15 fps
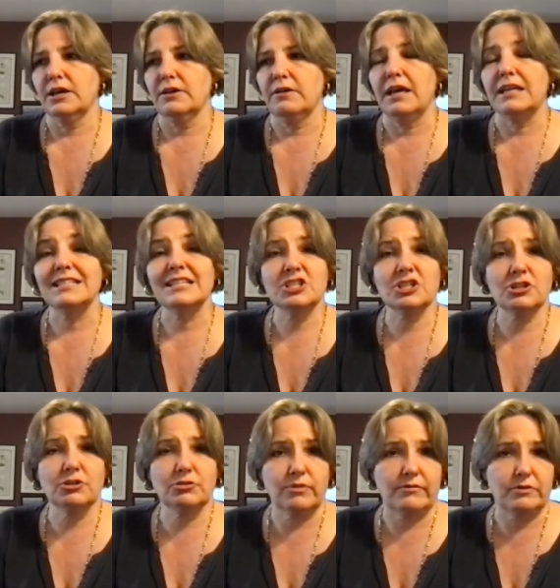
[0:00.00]

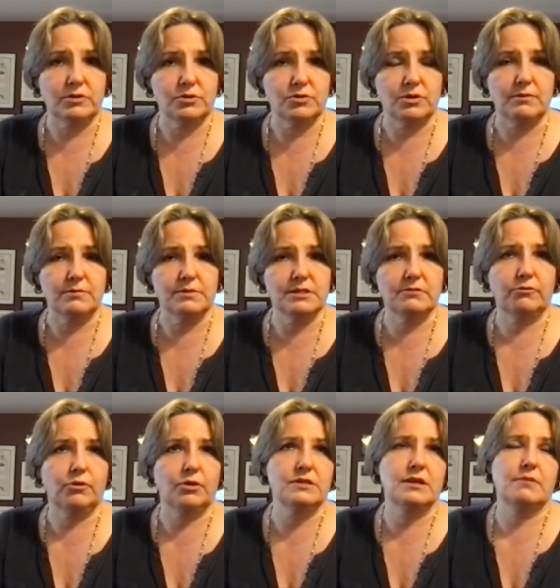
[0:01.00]
additional revenue streams, for
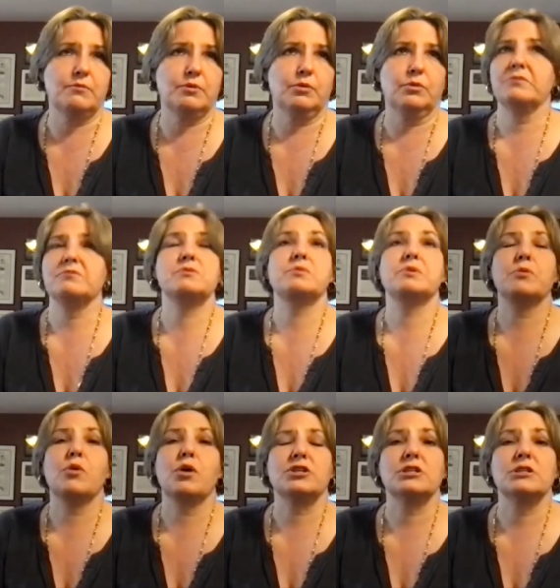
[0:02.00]
example, when I was with the
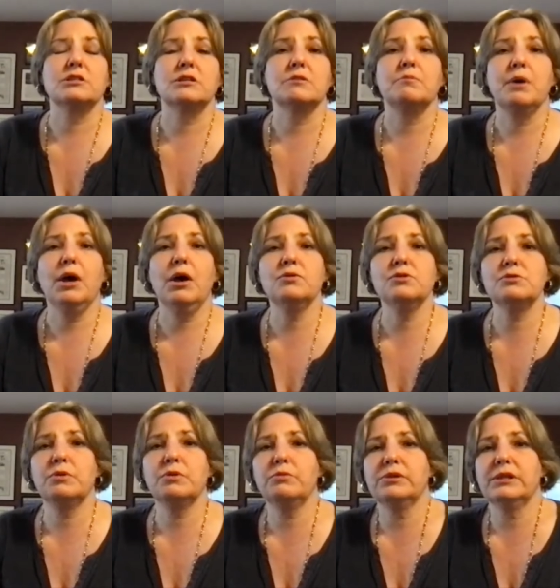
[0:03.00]
Washington Post,
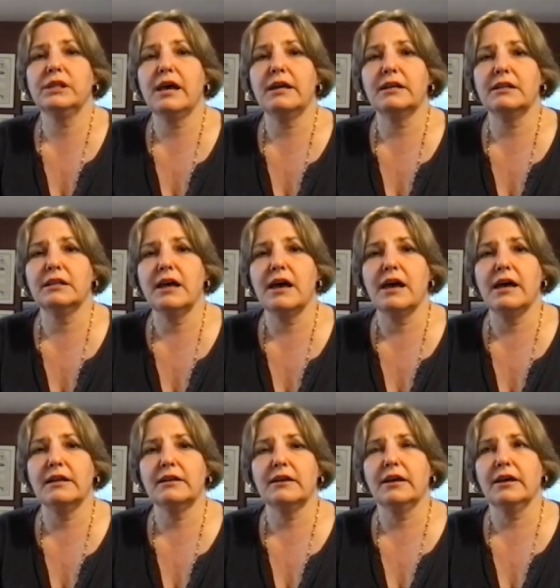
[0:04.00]
we relied a
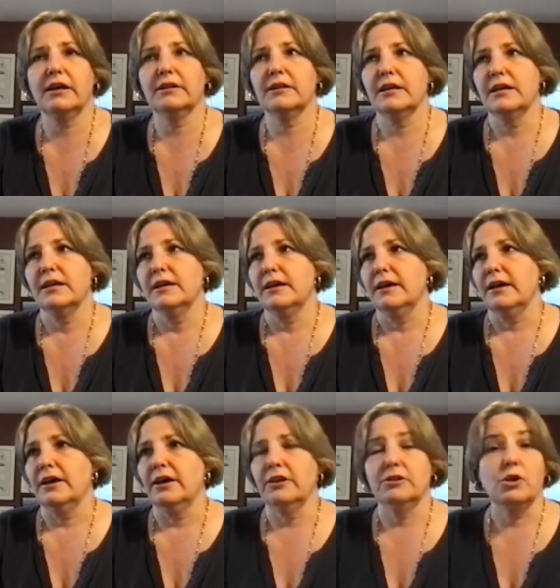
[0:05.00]
lot on
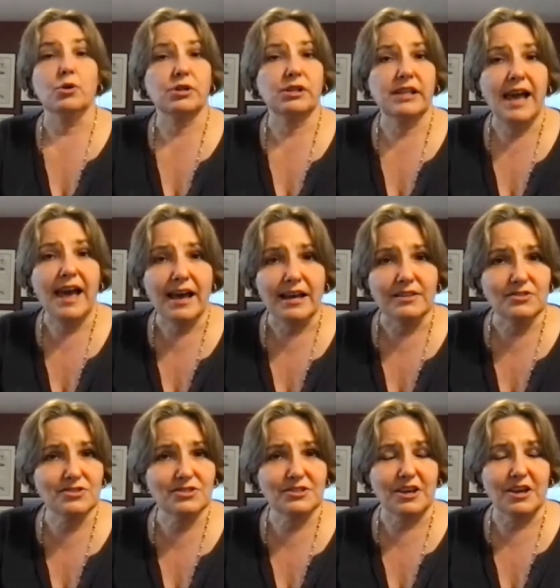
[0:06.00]
local
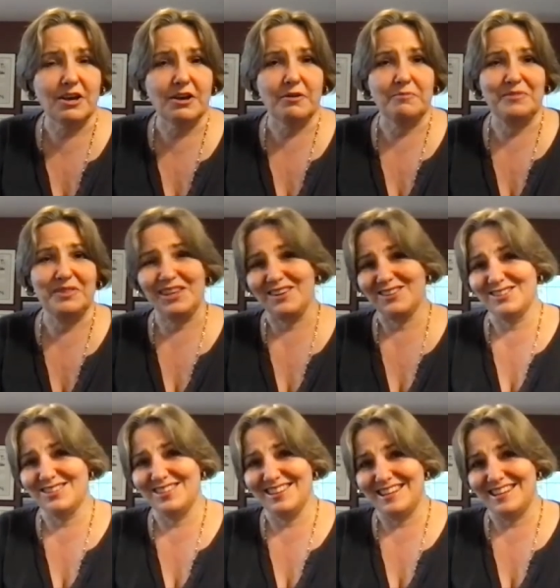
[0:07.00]
ads, things
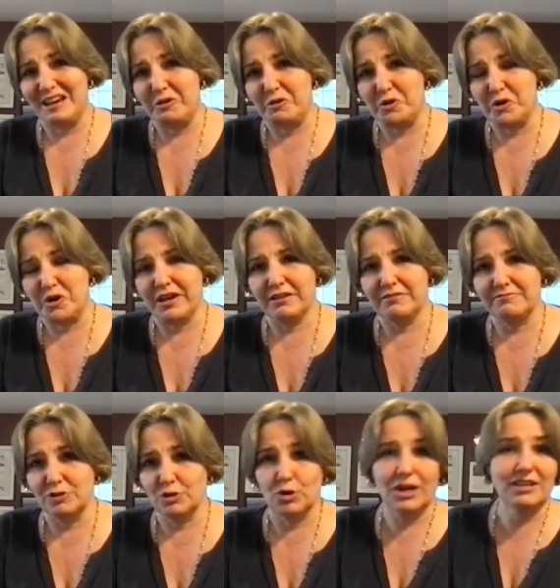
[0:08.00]
that now are on
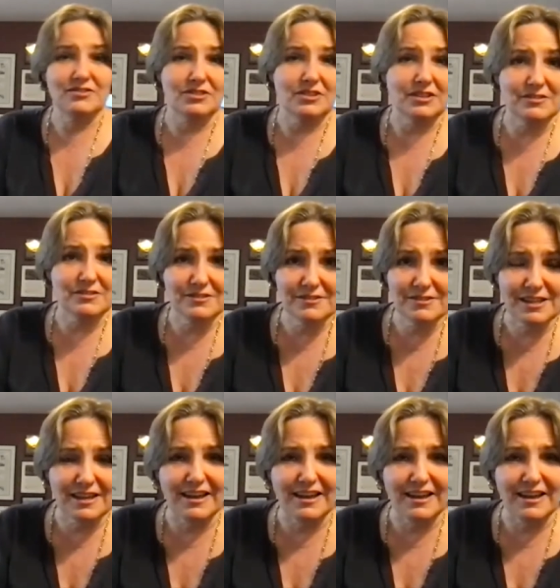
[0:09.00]
Craigslist.